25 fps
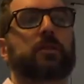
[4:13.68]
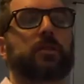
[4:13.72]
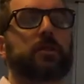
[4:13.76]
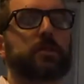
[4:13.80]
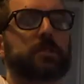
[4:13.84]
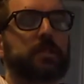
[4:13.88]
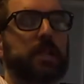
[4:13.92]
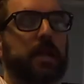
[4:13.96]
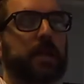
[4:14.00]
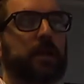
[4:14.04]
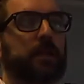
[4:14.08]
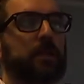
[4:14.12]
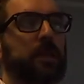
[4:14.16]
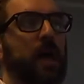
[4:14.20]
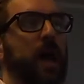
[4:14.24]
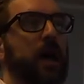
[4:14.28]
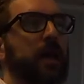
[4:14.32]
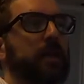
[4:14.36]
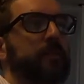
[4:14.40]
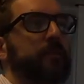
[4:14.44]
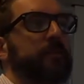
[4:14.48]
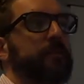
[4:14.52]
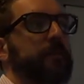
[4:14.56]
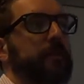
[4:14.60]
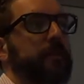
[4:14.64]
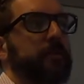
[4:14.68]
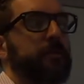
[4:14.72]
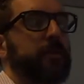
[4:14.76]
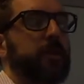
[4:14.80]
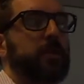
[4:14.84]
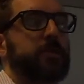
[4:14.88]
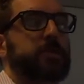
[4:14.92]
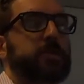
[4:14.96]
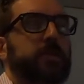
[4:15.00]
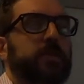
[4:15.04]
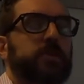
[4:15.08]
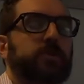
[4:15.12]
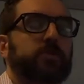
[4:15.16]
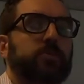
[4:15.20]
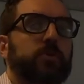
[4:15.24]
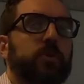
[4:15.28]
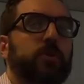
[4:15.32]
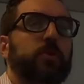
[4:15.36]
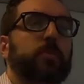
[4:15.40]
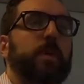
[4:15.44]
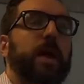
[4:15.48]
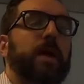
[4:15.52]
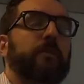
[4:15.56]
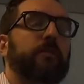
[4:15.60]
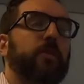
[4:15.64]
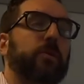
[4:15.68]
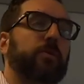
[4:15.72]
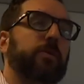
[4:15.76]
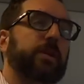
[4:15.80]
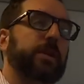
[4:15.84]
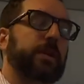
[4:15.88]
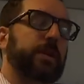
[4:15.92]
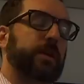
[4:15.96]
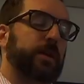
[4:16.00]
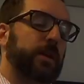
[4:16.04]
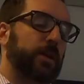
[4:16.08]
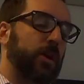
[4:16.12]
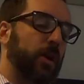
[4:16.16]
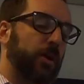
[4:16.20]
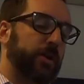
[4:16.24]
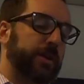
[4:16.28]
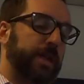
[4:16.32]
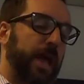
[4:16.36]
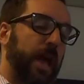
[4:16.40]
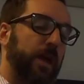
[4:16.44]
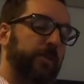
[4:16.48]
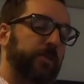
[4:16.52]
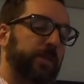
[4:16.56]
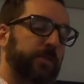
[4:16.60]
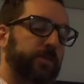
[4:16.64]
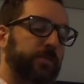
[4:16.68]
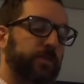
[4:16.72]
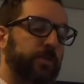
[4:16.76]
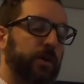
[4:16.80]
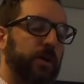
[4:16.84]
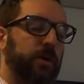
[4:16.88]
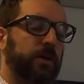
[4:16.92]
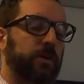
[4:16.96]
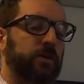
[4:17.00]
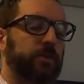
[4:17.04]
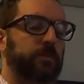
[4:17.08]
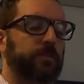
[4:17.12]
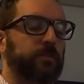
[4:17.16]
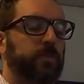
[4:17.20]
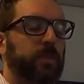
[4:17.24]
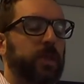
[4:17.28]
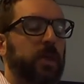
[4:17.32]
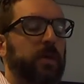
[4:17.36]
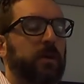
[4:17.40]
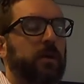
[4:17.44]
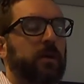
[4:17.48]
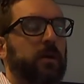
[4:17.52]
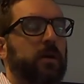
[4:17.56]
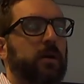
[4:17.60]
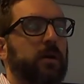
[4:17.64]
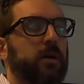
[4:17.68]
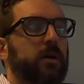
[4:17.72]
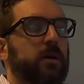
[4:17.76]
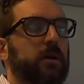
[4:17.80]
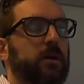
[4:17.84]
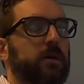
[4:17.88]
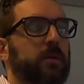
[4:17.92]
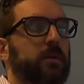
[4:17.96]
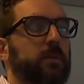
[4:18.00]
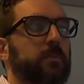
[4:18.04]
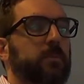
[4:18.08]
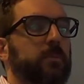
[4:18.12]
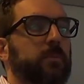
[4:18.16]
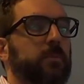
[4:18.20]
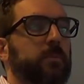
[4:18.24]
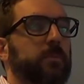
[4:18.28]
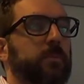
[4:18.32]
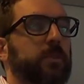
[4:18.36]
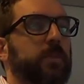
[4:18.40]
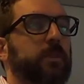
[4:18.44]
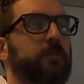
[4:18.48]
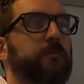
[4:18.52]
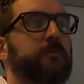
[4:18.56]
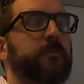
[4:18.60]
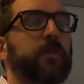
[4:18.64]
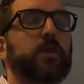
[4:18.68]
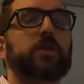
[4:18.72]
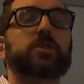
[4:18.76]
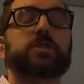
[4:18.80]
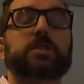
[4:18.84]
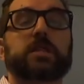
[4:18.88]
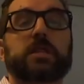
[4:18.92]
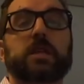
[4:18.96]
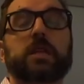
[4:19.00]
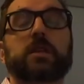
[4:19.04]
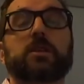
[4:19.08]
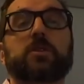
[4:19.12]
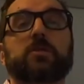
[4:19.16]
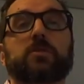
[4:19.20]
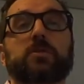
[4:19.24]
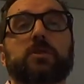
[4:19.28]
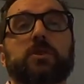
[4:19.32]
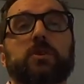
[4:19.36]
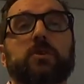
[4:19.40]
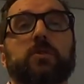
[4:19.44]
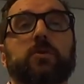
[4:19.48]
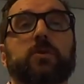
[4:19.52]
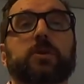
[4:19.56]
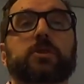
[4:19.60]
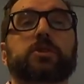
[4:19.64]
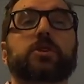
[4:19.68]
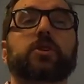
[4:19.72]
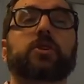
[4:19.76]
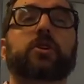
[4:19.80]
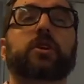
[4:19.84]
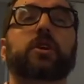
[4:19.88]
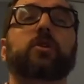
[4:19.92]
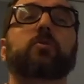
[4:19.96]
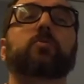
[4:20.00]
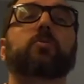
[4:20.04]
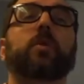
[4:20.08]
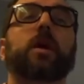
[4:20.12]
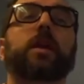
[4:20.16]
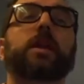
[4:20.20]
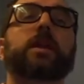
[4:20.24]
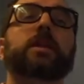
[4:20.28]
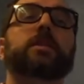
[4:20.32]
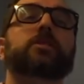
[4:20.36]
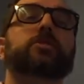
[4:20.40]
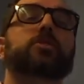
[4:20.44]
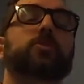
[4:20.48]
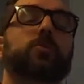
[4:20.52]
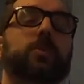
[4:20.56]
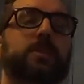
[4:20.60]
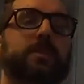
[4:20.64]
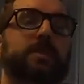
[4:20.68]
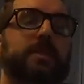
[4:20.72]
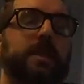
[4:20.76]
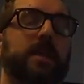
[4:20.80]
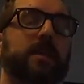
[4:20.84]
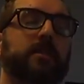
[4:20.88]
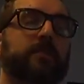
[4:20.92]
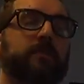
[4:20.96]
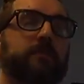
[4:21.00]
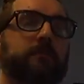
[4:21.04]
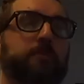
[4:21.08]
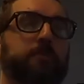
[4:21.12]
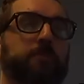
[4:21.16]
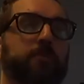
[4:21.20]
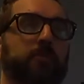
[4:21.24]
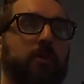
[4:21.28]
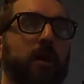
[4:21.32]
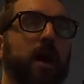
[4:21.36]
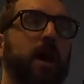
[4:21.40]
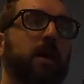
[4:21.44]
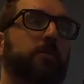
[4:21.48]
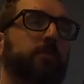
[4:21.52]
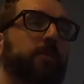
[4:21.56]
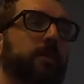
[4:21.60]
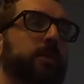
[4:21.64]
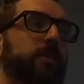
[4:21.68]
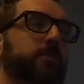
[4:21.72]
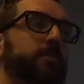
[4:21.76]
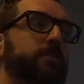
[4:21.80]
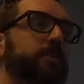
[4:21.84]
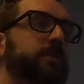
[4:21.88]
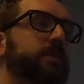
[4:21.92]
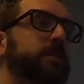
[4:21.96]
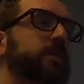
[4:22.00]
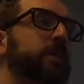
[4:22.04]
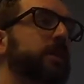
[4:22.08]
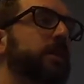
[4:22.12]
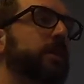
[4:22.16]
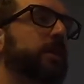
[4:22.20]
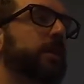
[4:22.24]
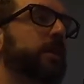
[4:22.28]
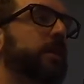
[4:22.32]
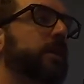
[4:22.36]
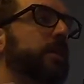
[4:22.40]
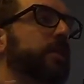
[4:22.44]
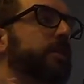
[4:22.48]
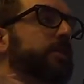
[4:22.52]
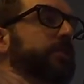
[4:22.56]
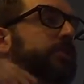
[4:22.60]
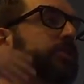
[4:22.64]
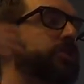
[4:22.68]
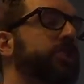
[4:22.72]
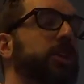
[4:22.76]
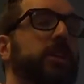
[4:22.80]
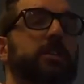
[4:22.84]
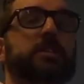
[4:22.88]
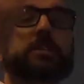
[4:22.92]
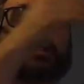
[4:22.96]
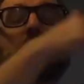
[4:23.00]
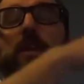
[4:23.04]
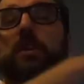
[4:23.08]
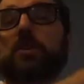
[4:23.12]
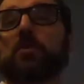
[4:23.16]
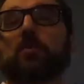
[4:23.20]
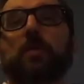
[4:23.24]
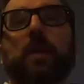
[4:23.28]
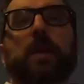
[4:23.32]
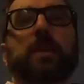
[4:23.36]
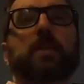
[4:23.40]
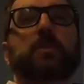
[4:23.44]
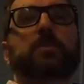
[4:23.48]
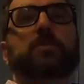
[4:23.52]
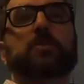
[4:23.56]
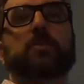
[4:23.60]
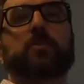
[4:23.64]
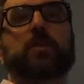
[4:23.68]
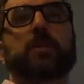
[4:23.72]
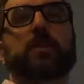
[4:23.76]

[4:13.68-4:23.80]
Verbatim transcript: it looks like a lot of the folks in this room have already gone down this road, um, the first thing you do is you're going to run into a set of problems, just like you ran into